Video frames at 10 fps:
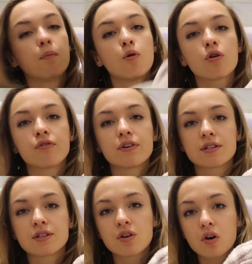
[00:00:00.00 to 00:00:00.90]
More
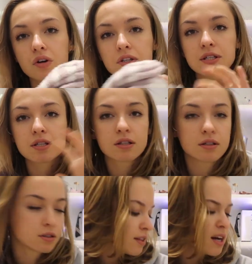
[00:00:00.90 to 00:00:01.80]
fuzzy socks.
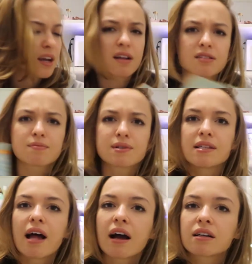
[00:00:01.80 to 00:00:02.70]
Then I got some
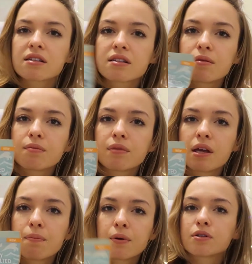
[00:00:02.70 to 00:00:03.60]
snacks, some
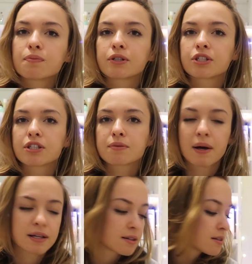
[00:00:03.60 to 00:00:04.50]
impulse purchase
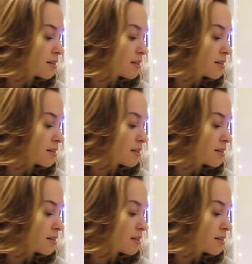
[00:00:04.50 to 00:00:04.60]
by the